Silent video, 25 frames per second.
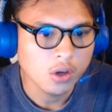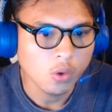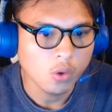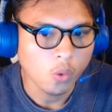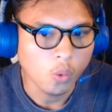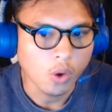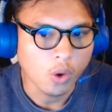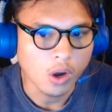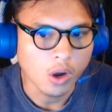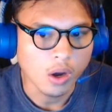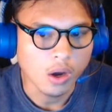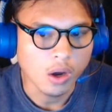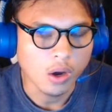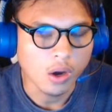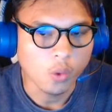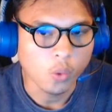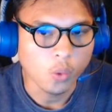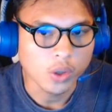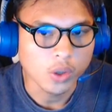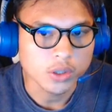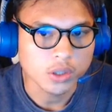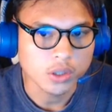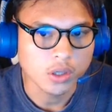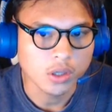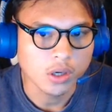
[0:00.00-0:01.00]

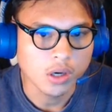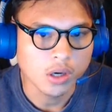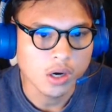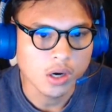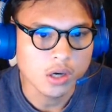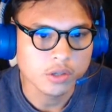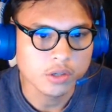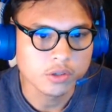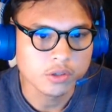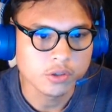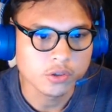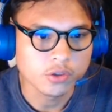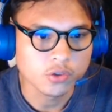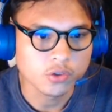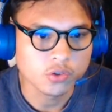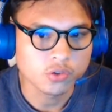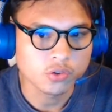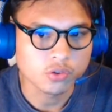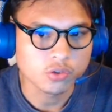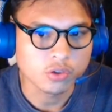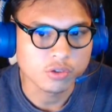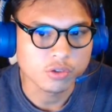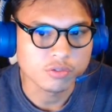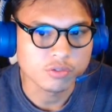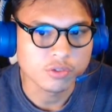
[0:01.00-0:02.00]
what other
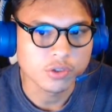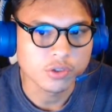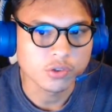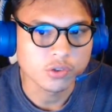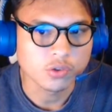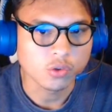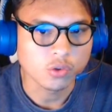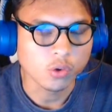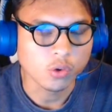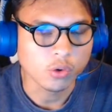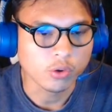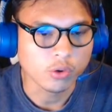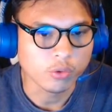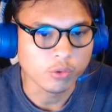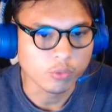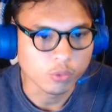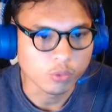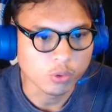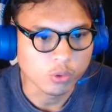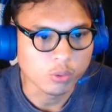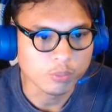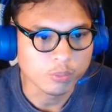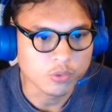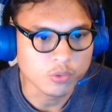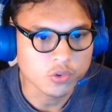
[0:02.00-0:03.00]
servers or
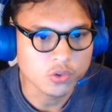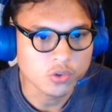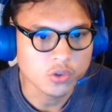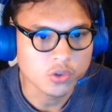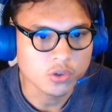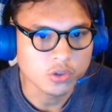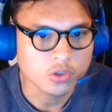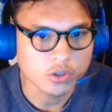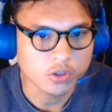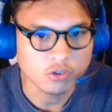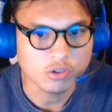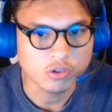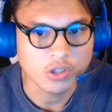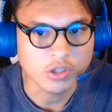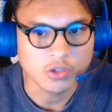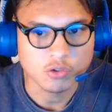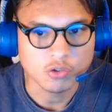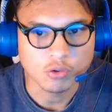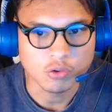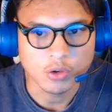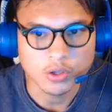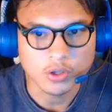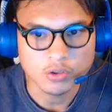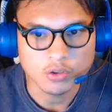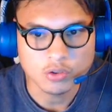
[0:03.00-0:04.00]
rooms that you can
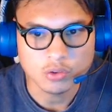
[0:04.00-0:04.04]
join,